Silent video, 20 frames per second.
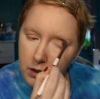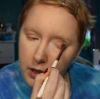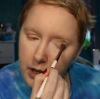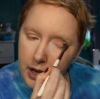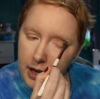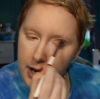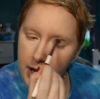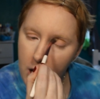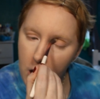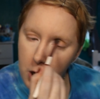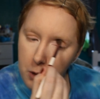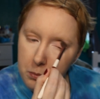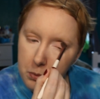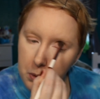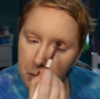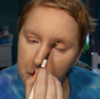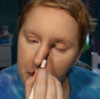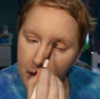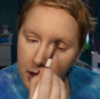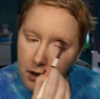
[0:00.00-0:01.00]
in
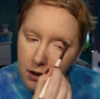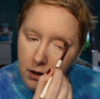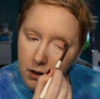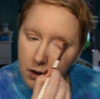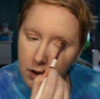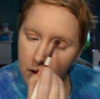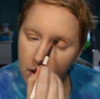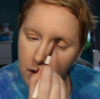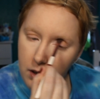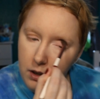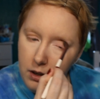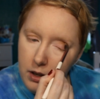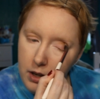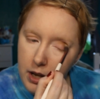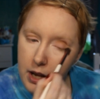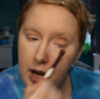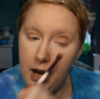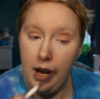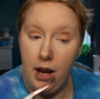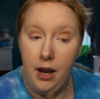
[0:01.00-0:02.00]
helping me.
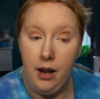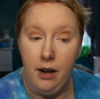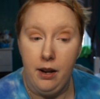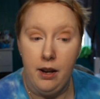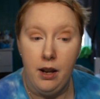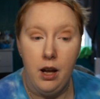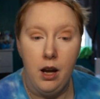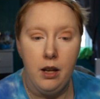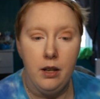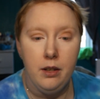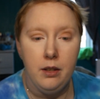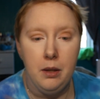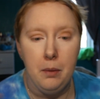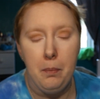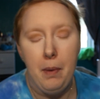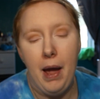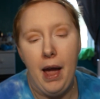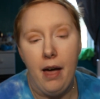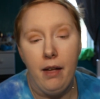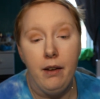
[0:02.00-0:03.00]
And the
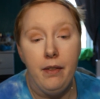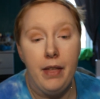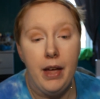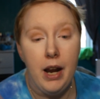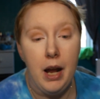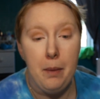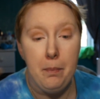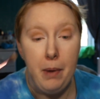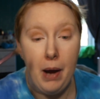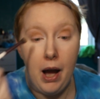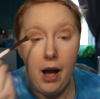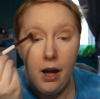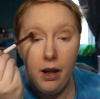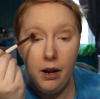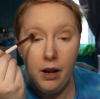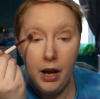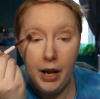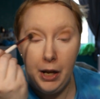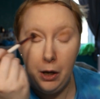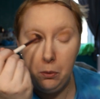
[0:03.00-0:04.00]
palette that I bought,
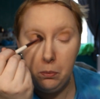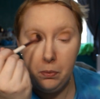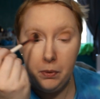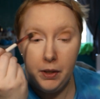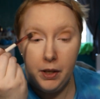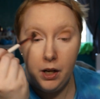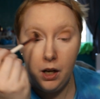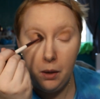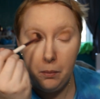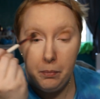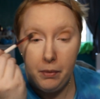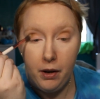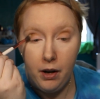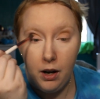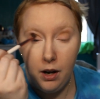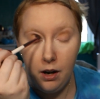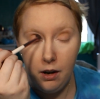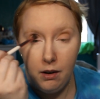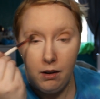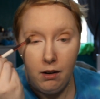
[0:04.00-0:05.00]
I opened it up
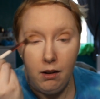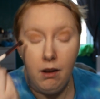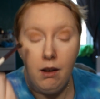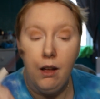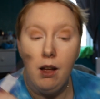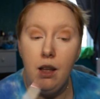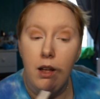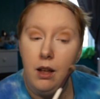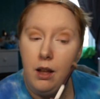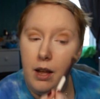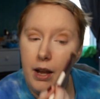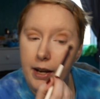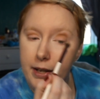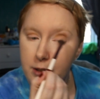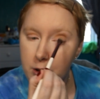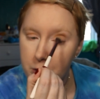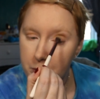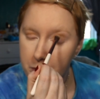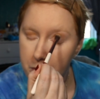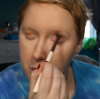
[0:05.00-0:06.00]
there
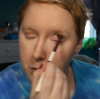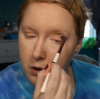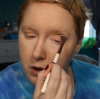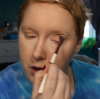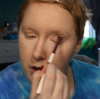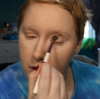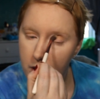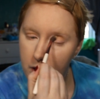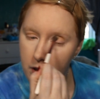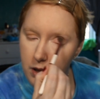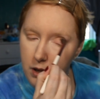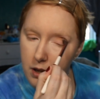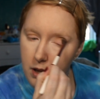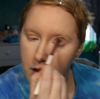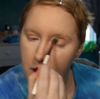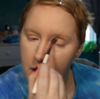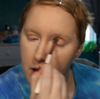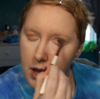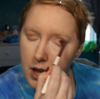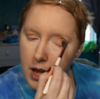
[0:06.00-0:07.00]
in Sephora,
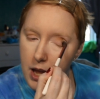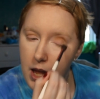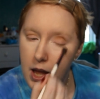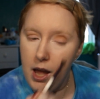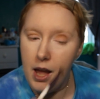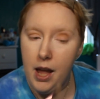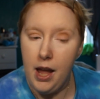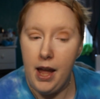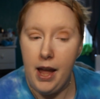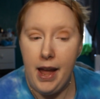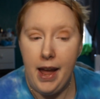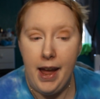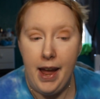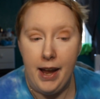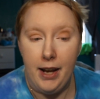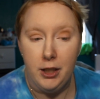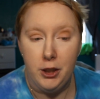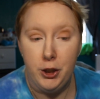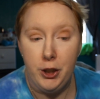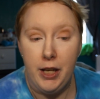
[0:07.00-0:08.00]

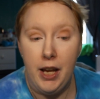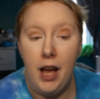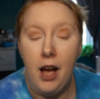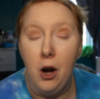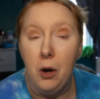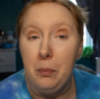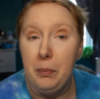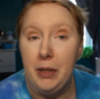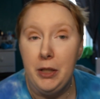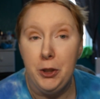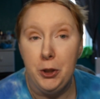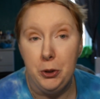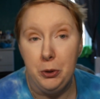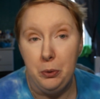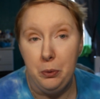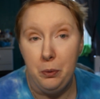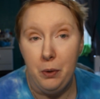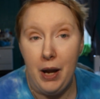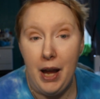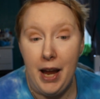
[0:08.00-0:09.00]
and she helped me
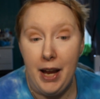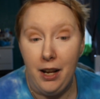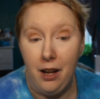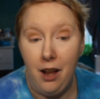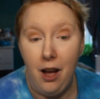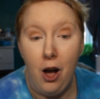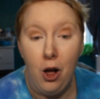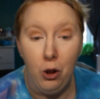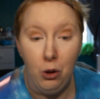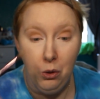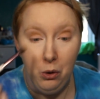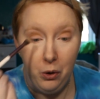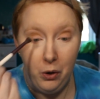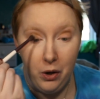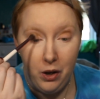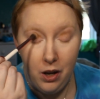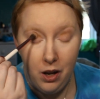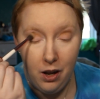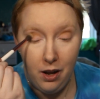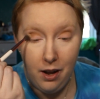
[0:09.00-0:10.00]
do a
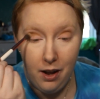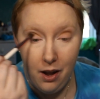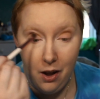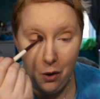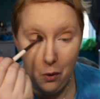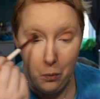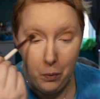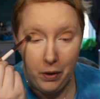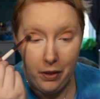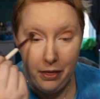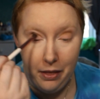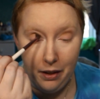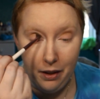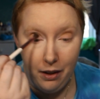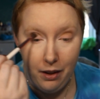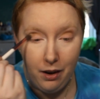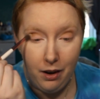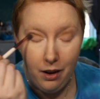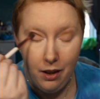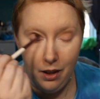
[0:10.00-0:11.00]
look with
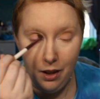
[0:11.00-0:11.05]
it.